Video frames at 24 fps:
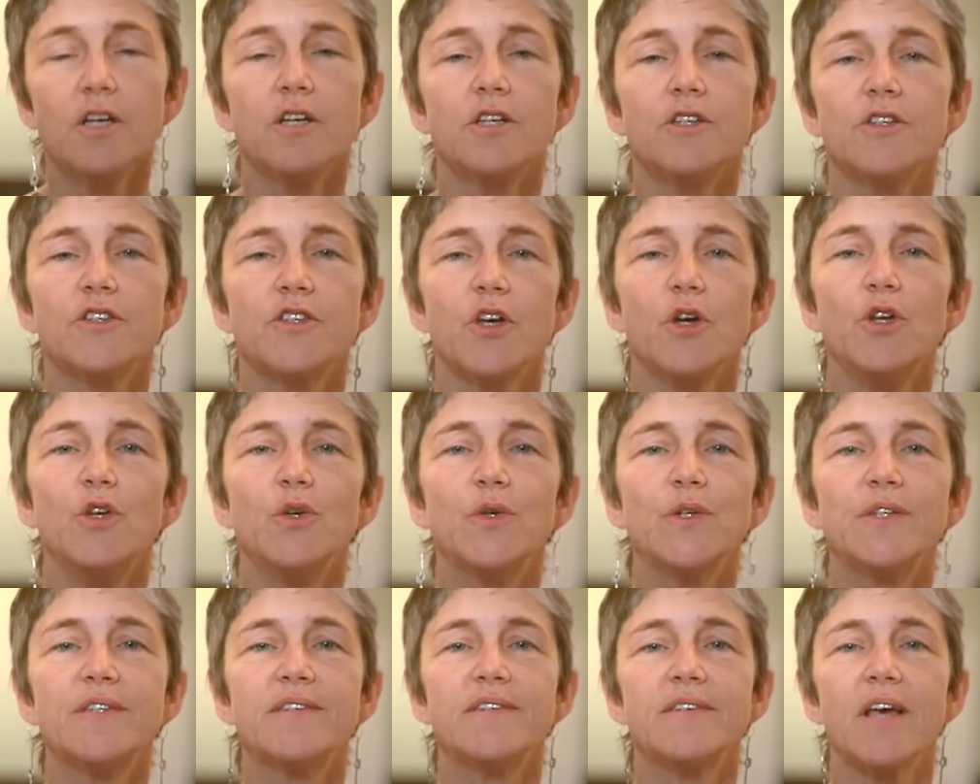So you
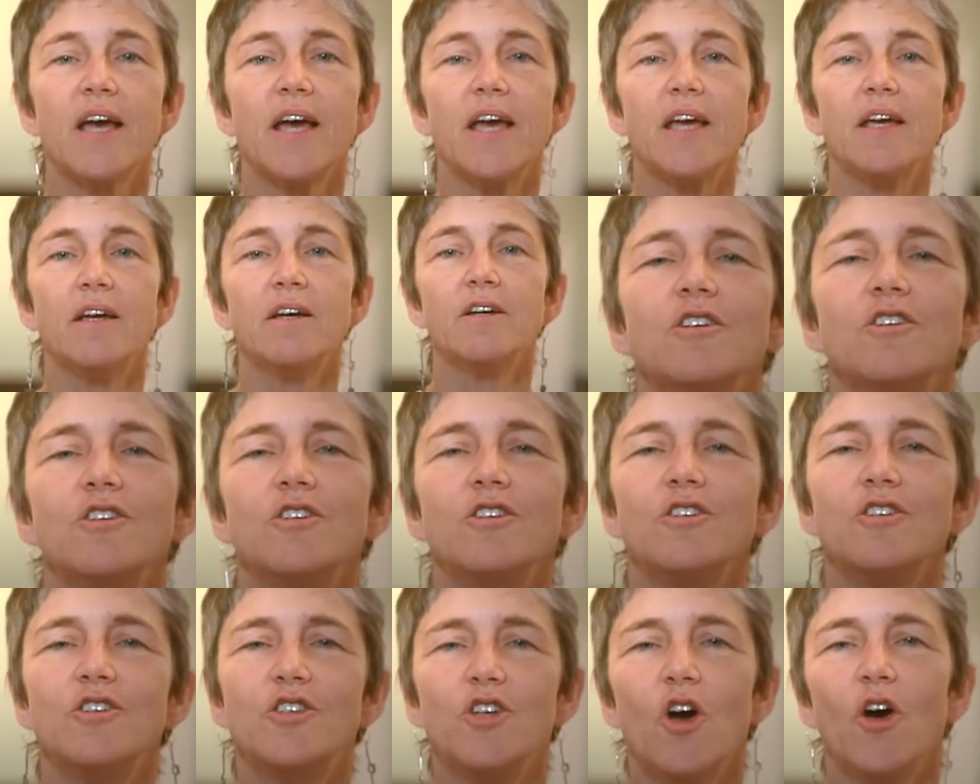can say,
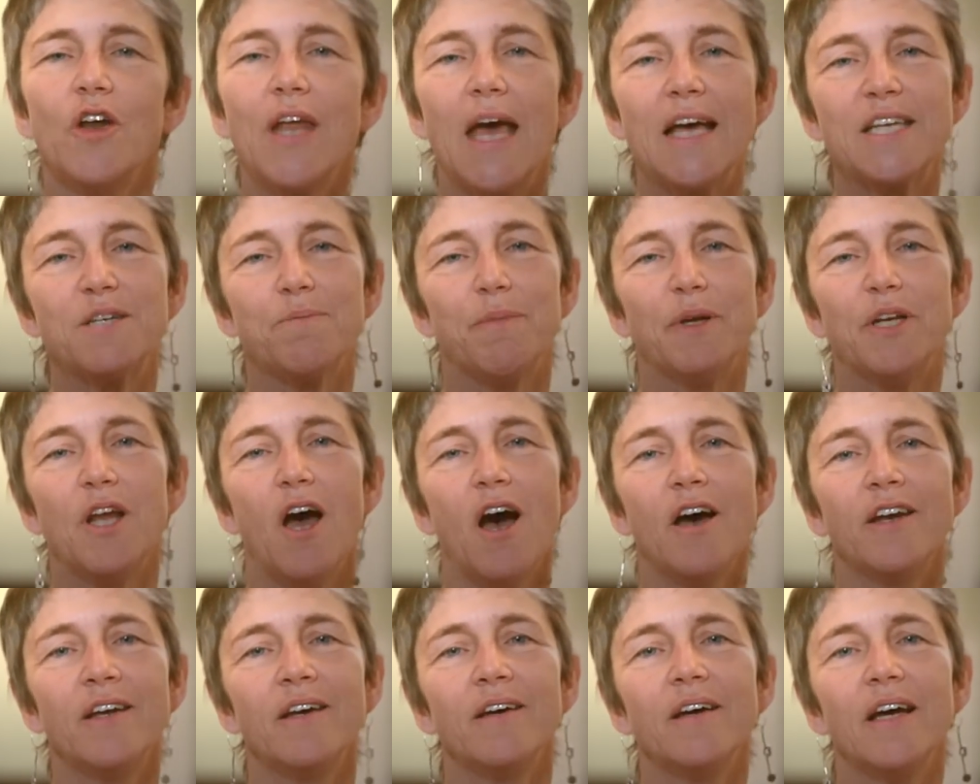John ate a
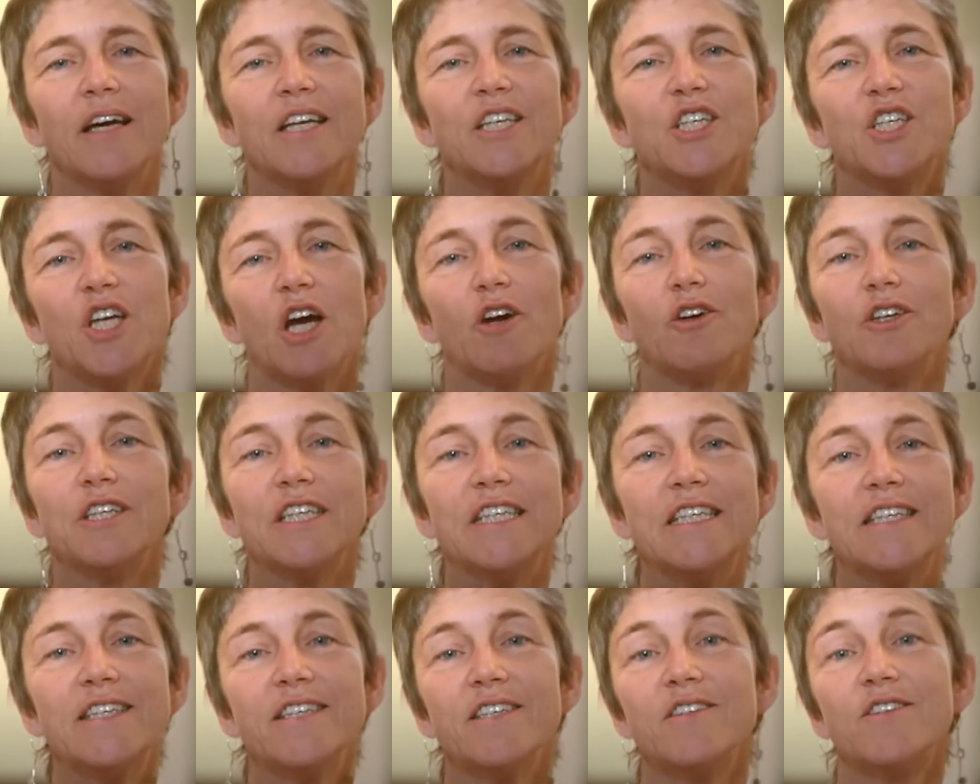banana and
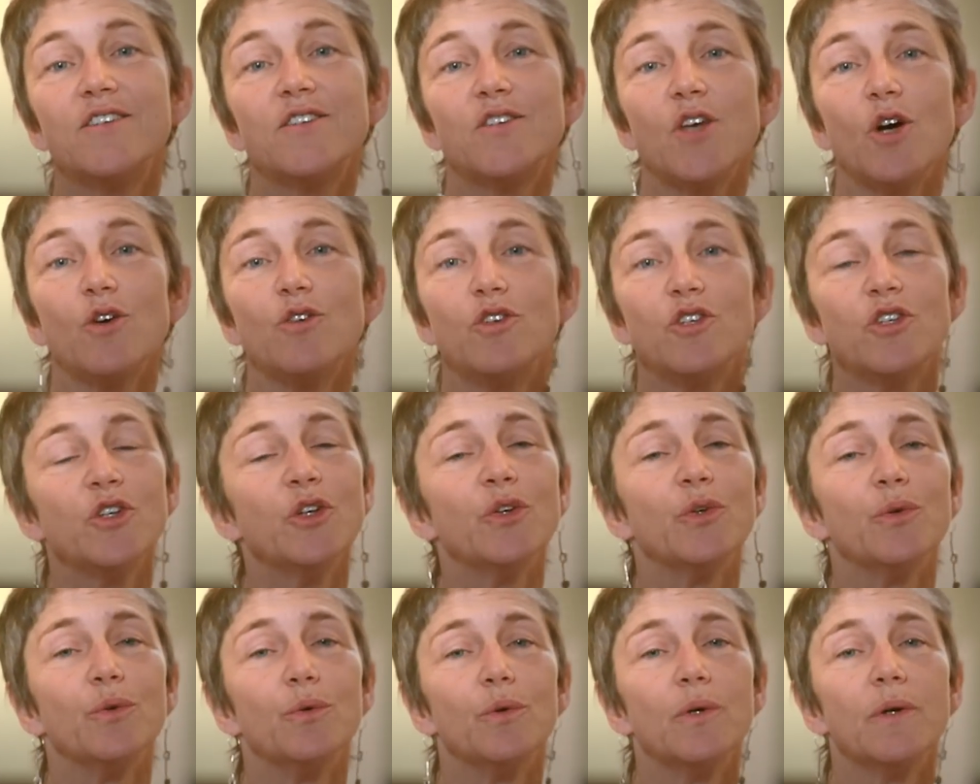Geraldine did so
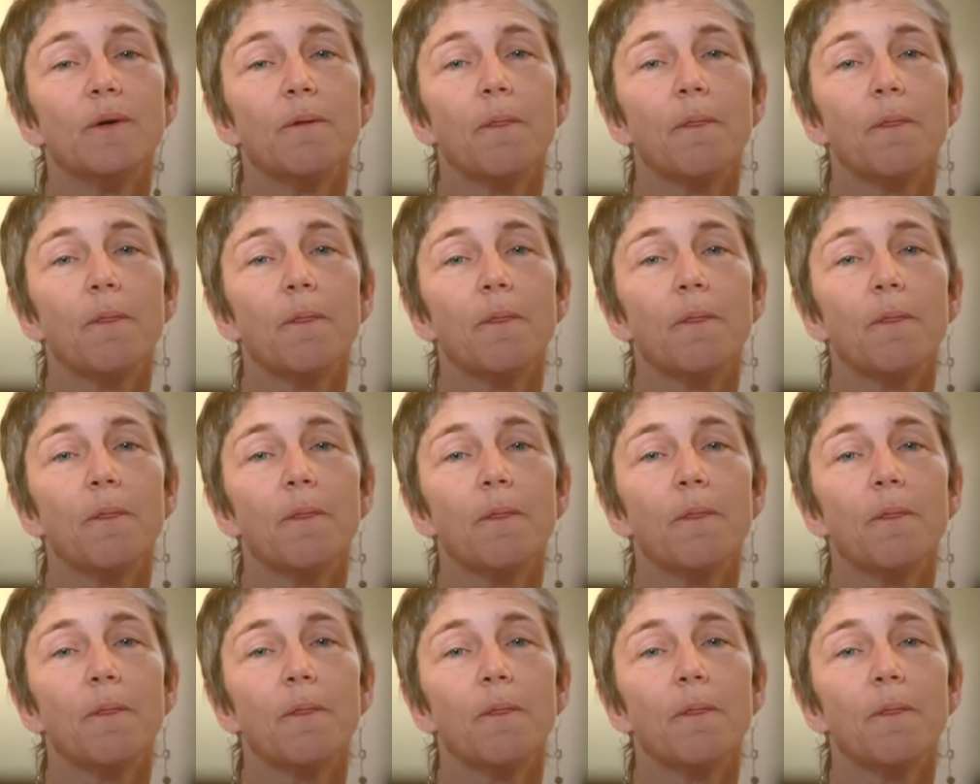too.